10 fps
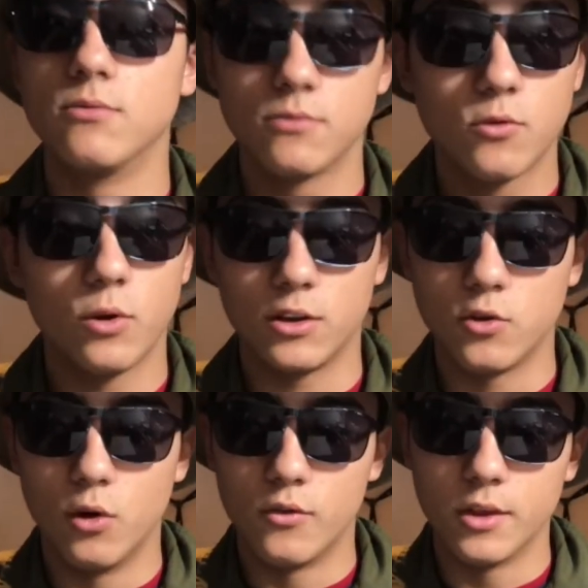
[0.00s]
quickly
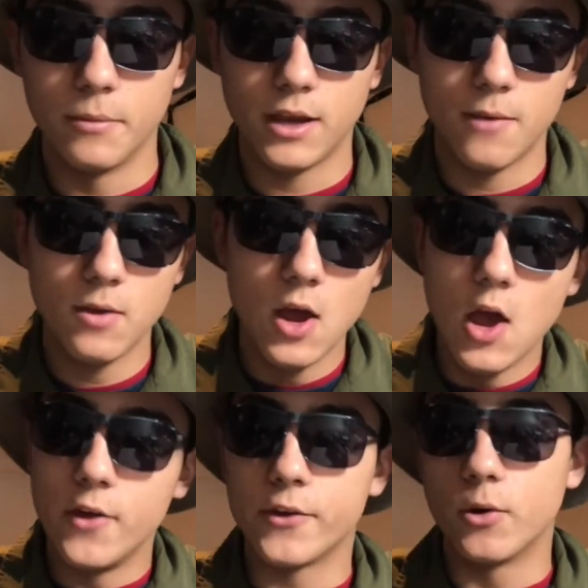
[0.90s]
go over them again.
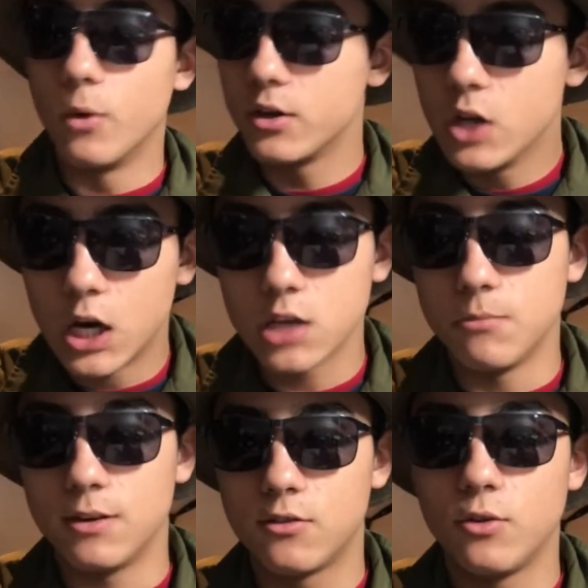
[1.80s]
You're going to want
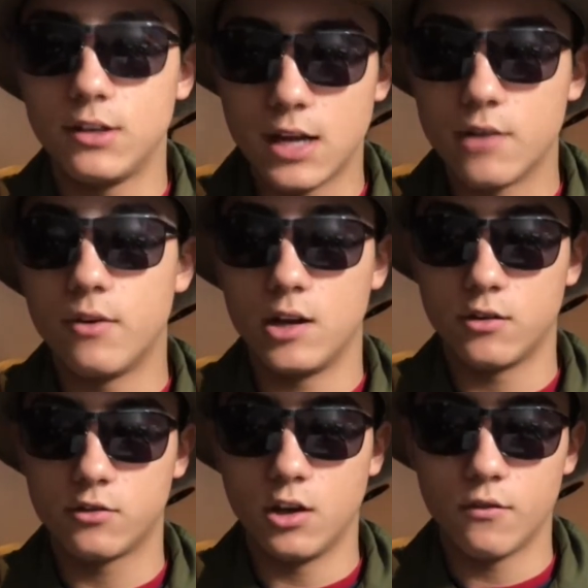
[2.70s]
documents to identify
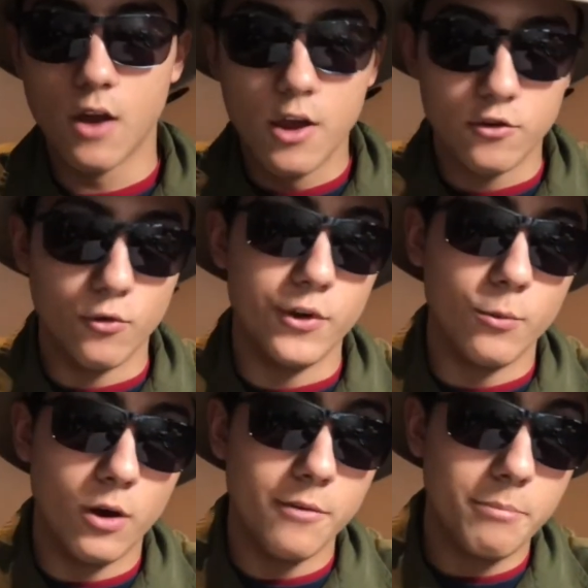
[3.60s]
yourself. You're going to
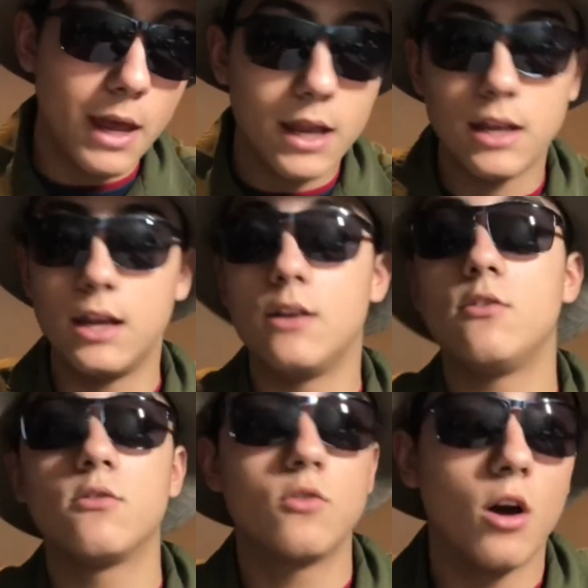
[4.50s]
want
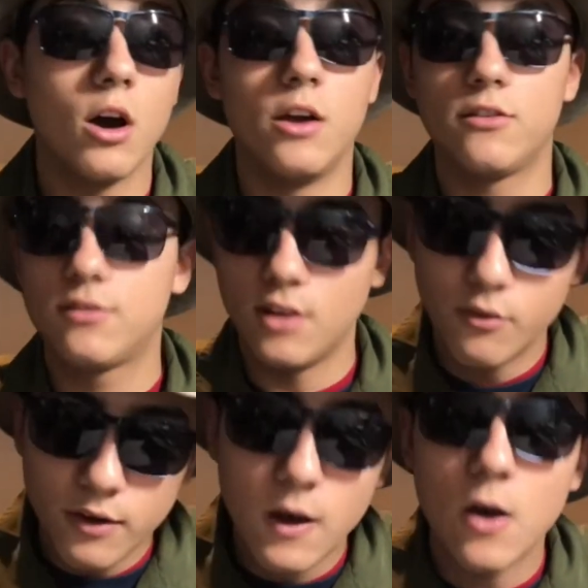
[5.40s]
Band-Aids, gauze,
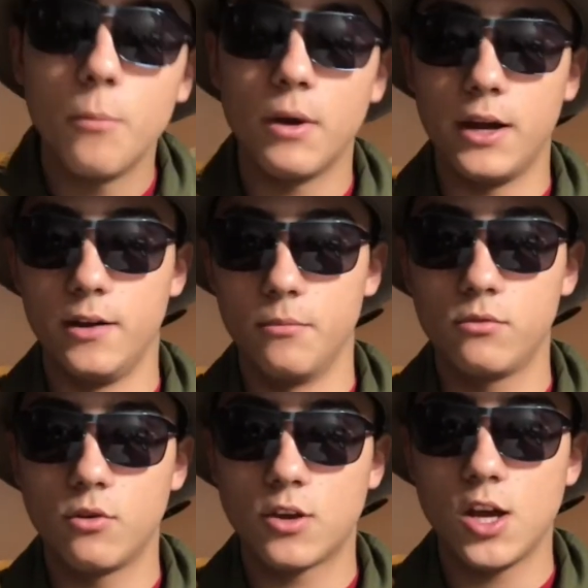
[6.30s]
self-help items,
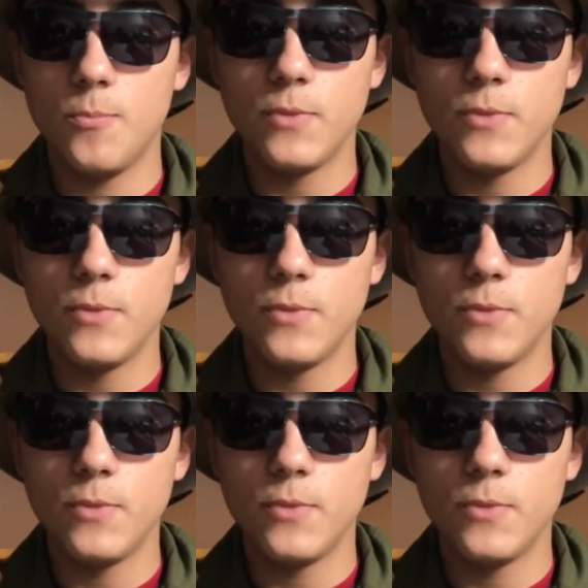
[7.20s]
okay?